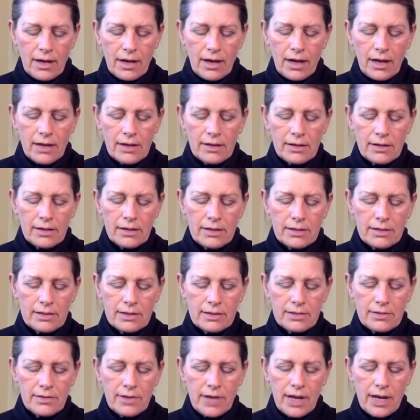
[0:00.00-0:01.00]

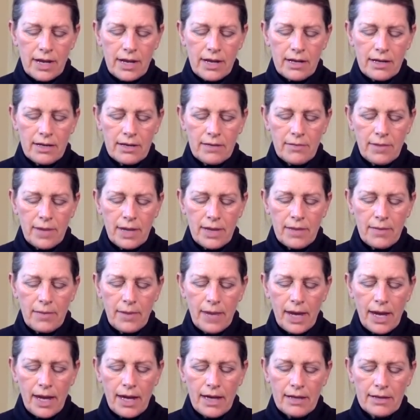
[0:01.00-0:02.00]
Unconstrained by the
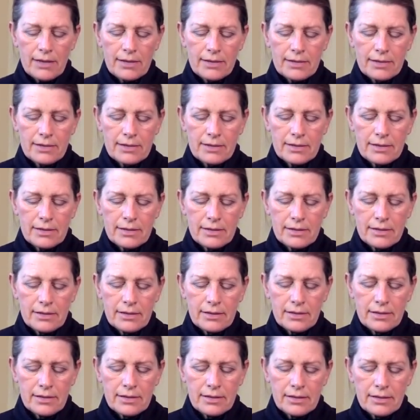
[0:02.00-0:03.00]
past,
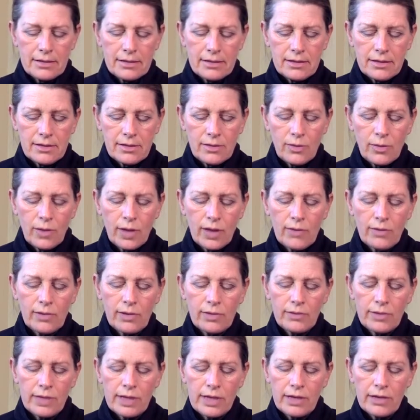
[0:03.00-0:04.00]
what
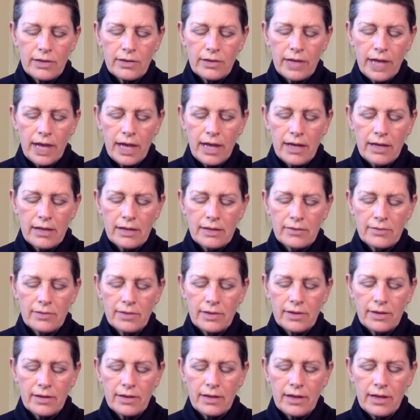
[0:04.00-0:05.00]
will we create
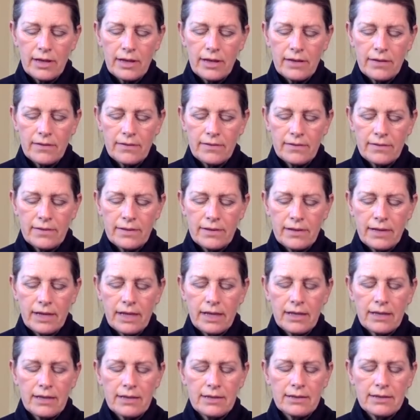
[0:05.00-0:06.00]
with the gift that
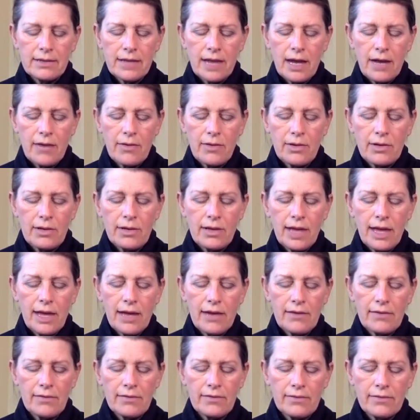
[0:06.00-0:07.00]
is our life?